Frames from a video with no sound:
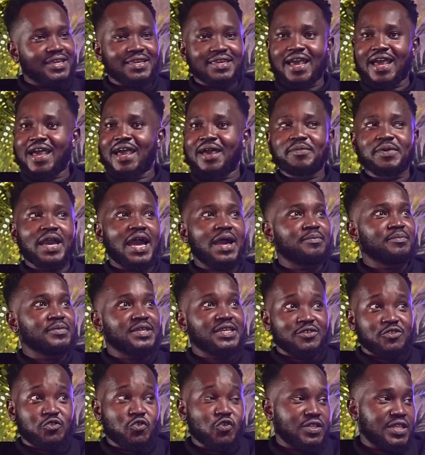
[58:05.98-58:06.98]
Yeah,
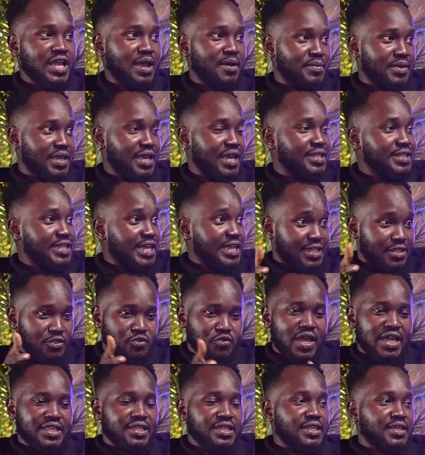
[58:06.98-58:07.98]
sure. Now
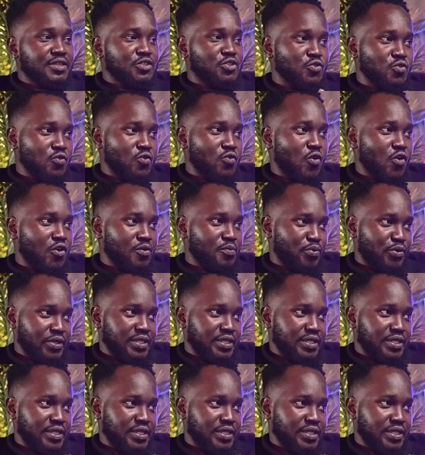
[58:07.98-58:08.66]
so I did a show called